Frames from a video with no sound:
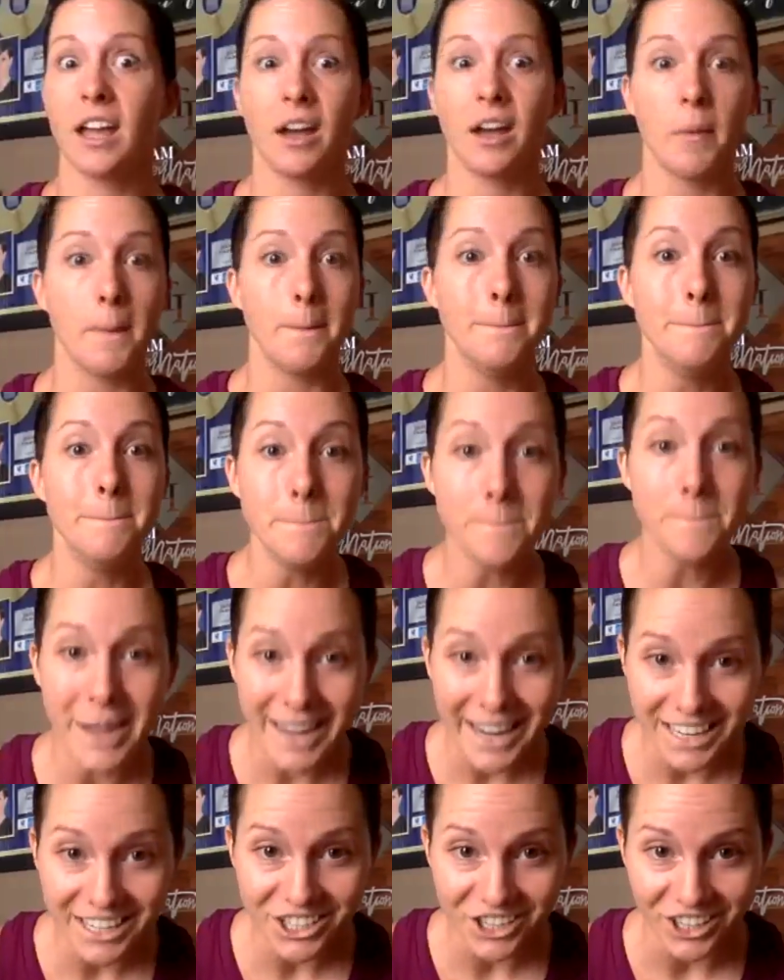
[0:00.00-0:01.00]

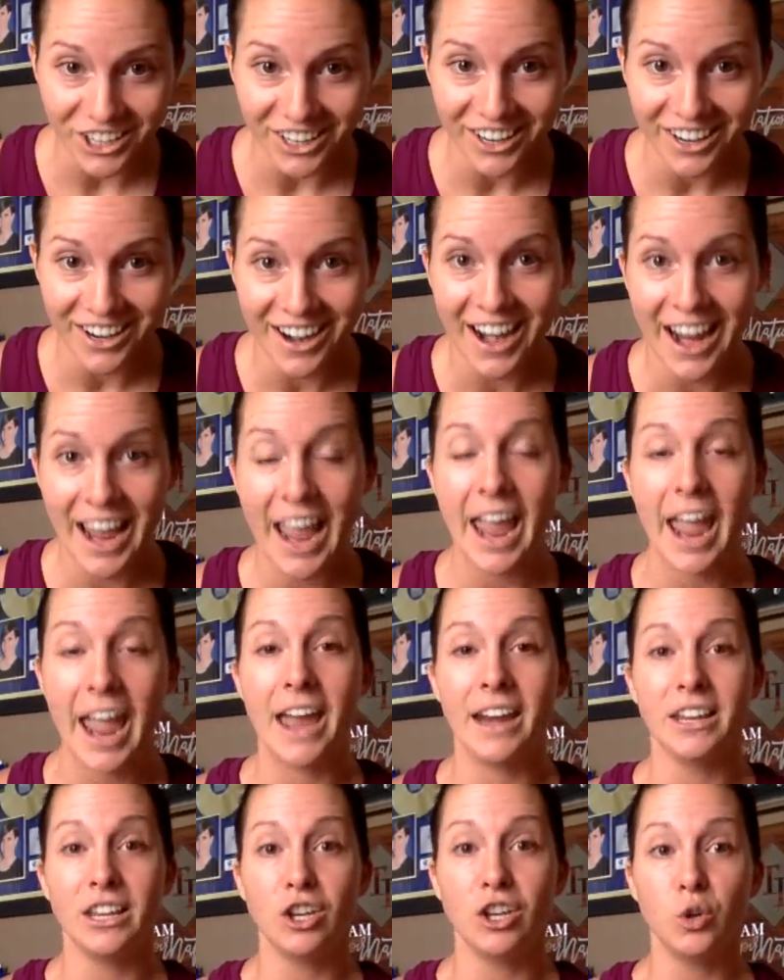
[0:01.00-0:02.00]
major,
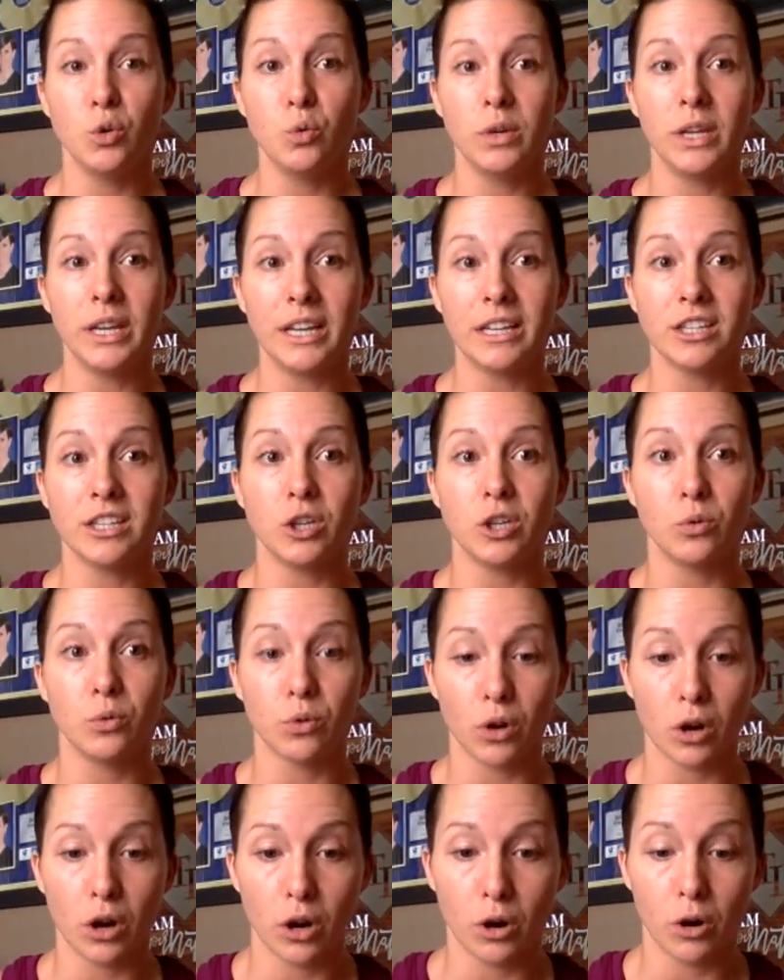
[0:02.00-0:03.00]
and you need to
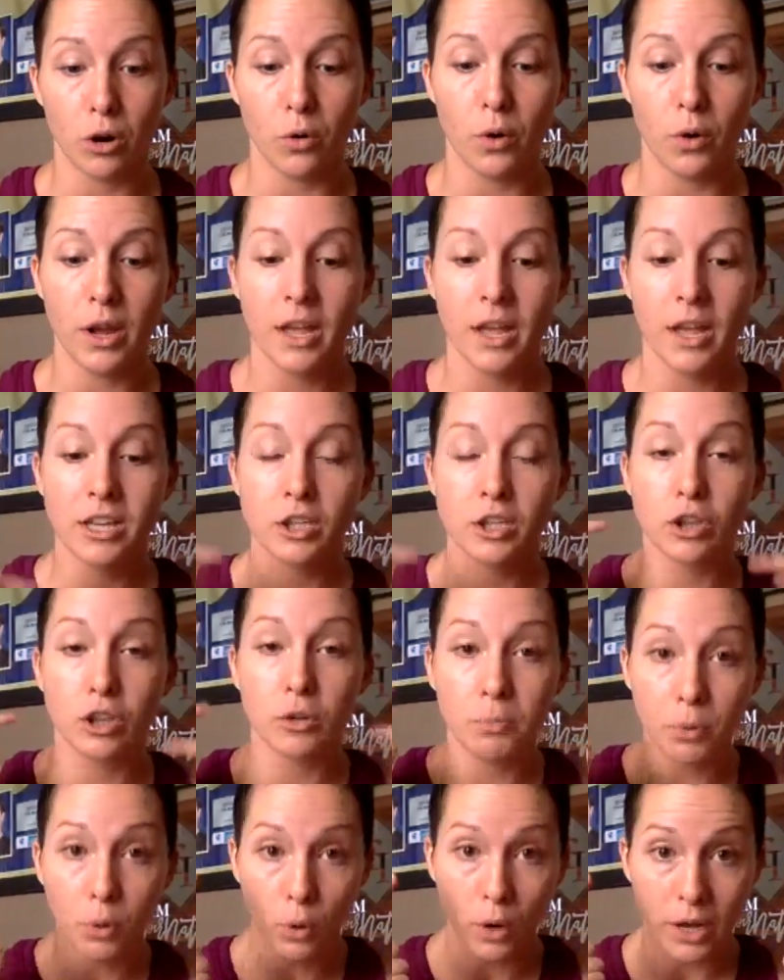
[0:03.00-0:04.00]
grow to
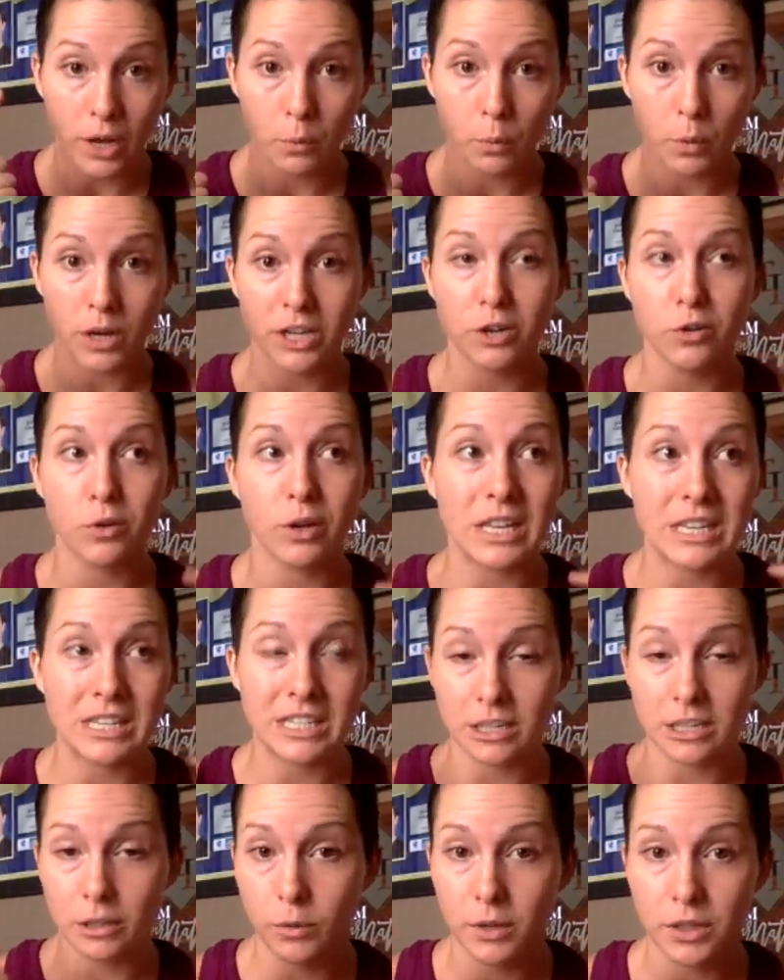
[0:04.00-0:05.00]
the point where you can
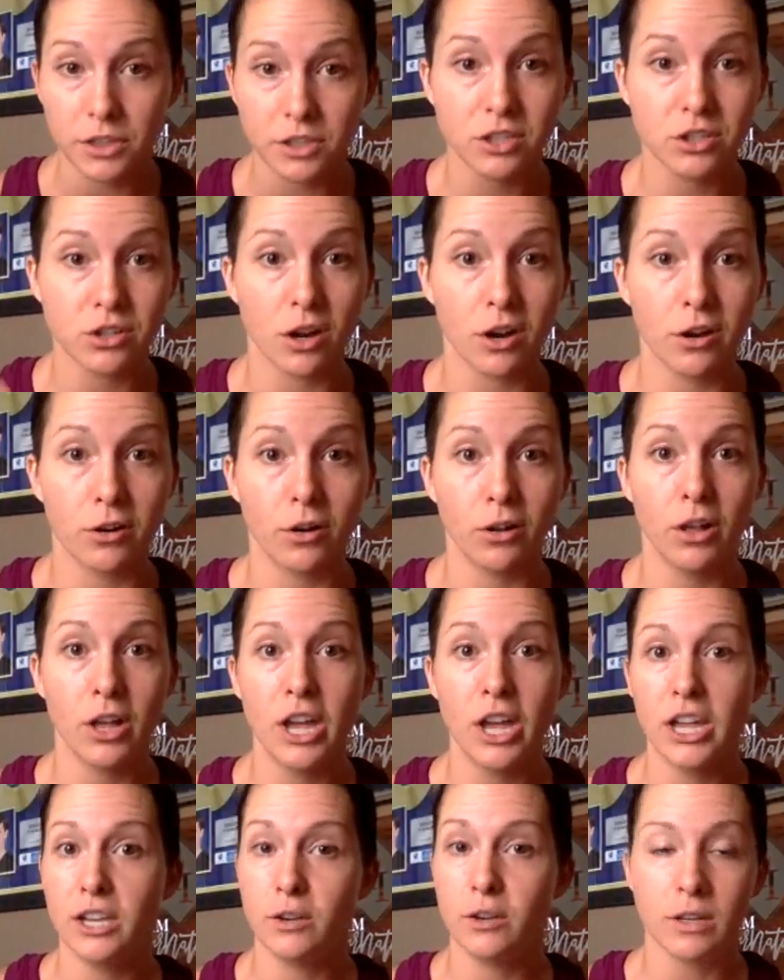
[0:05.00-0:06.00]
deal with the struggle,
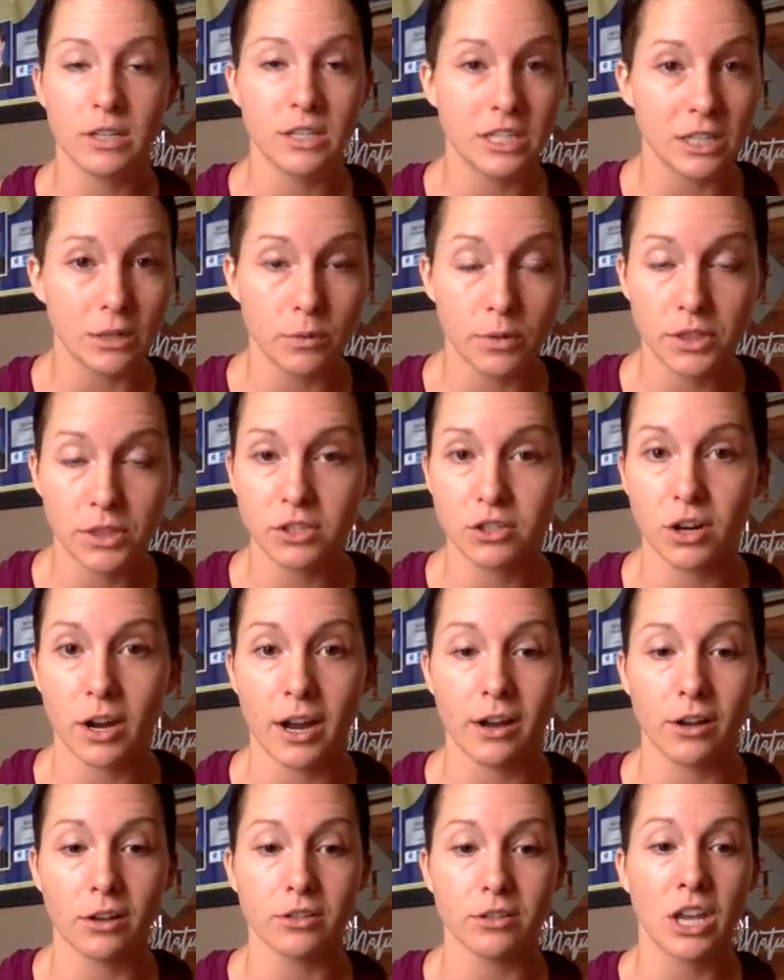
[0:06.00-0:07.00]
you can deal with the
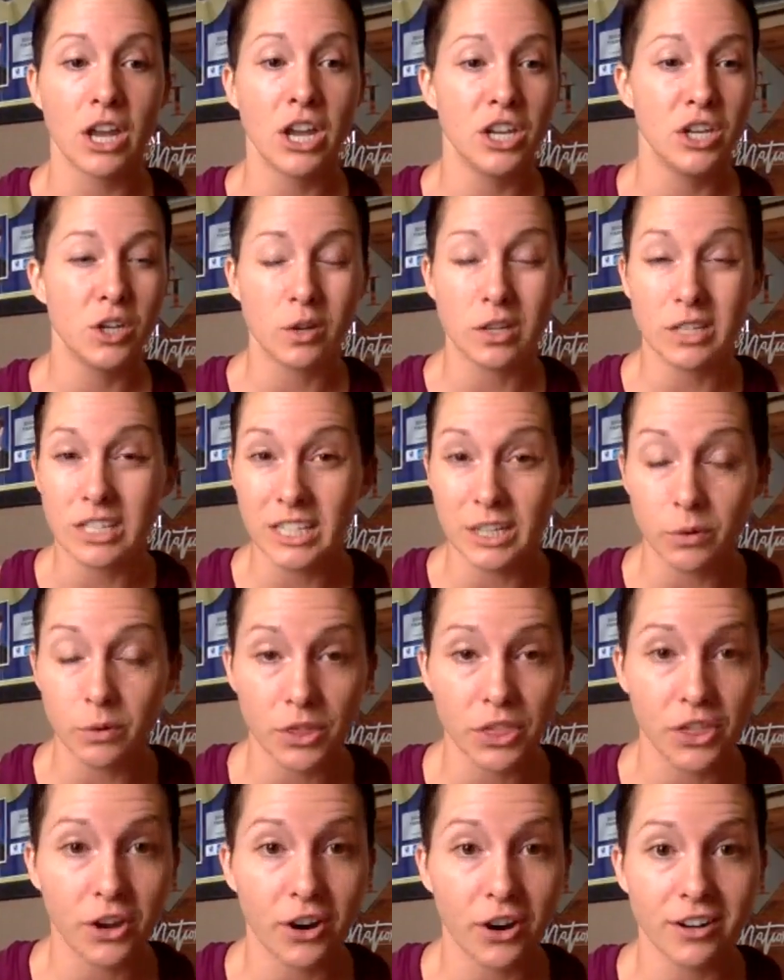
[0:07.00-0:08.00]
trials, you can deal
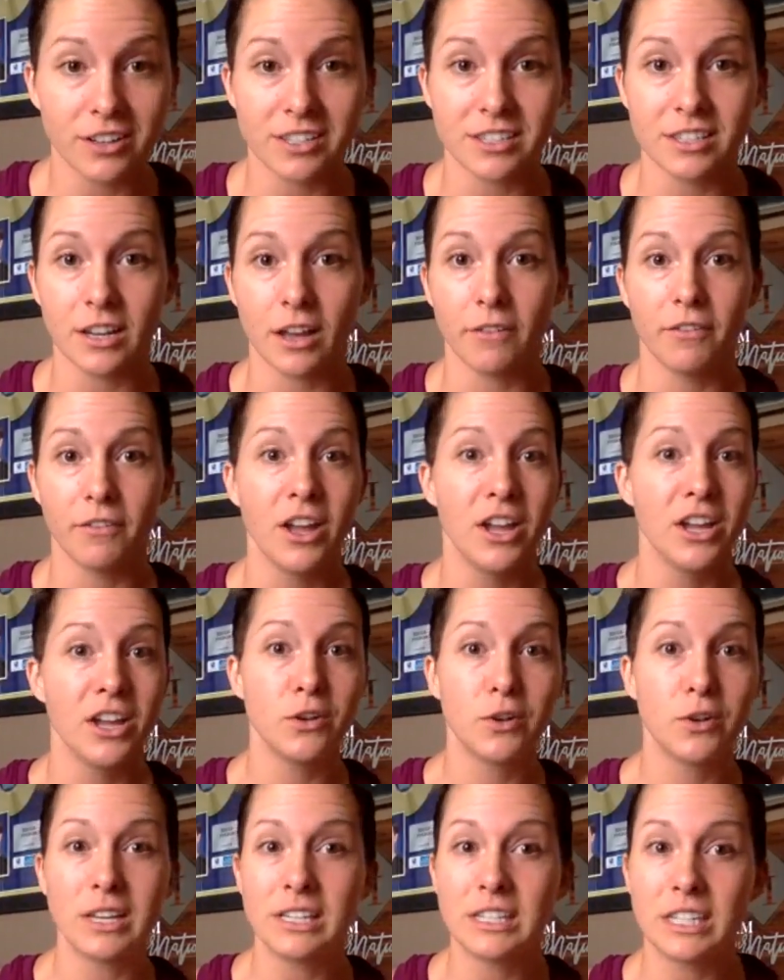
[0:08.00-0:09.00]
with the hard stuff, you
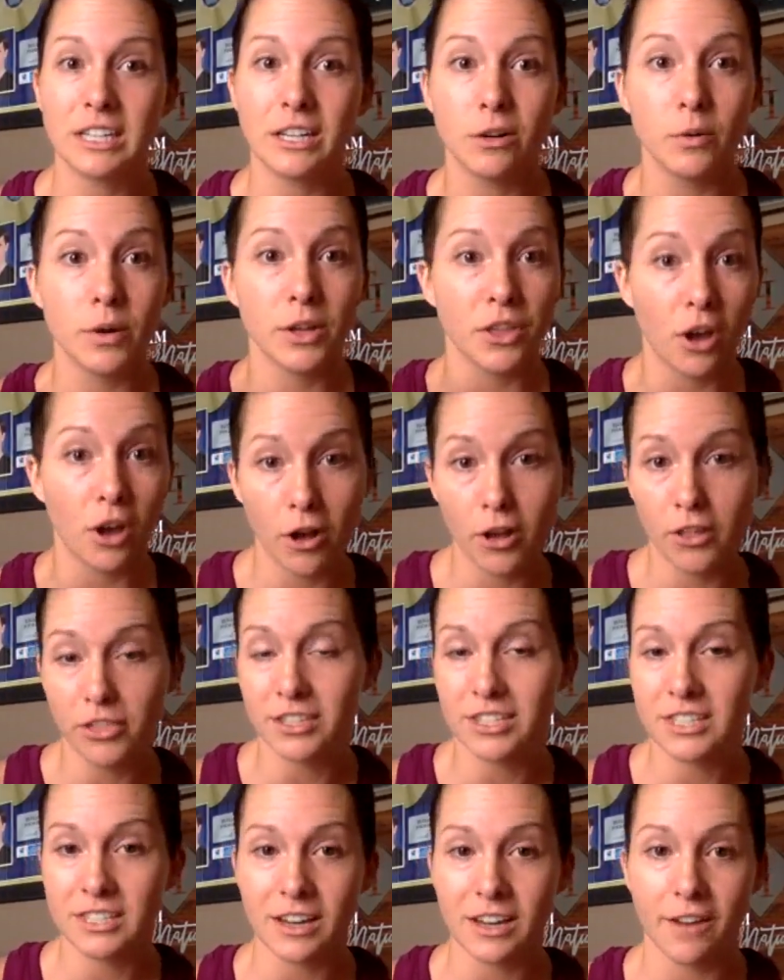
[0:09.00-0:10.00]
can deal with all the
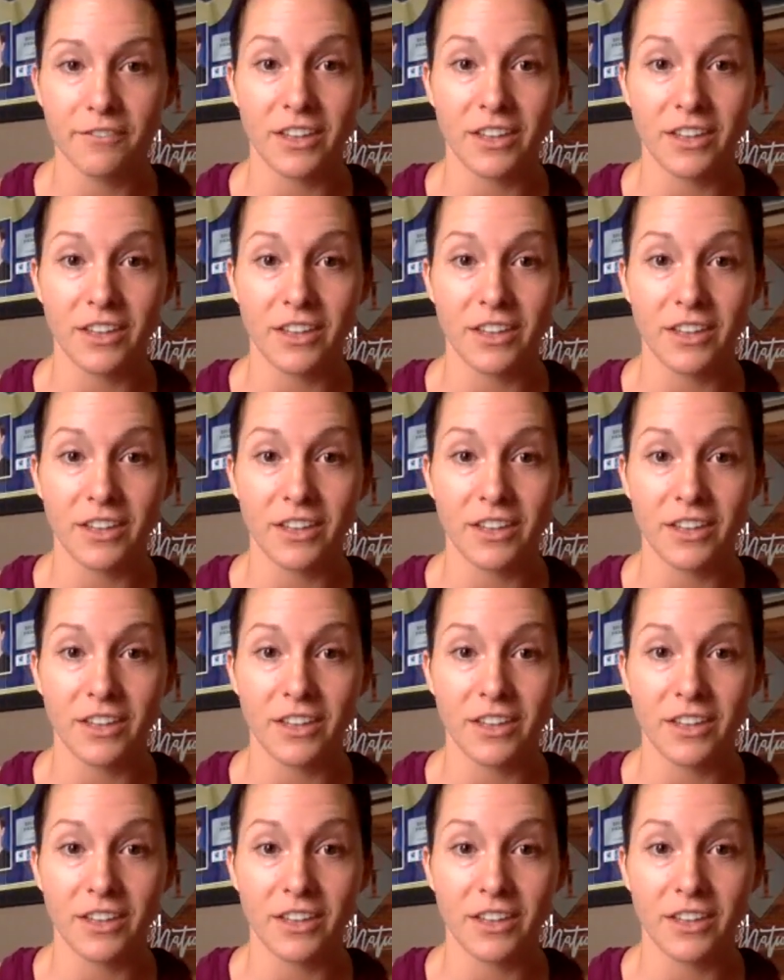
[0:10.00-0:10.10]
stuff